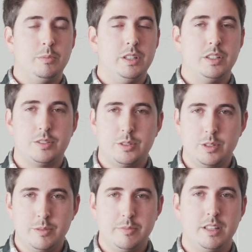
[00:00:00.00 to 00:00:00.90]
in this
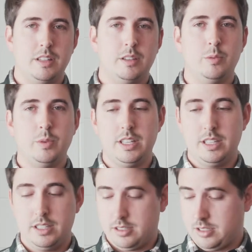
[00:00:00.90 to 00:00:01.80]
room,
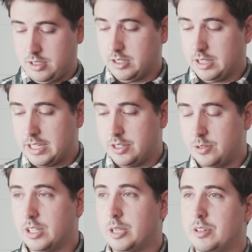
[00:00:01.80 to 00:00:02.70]
we laid
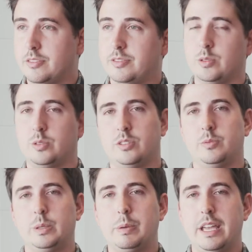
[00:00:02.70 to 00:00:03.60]
new laminate floor,
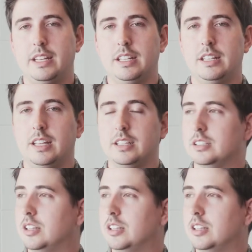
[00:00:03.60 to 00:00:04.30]
we painted and did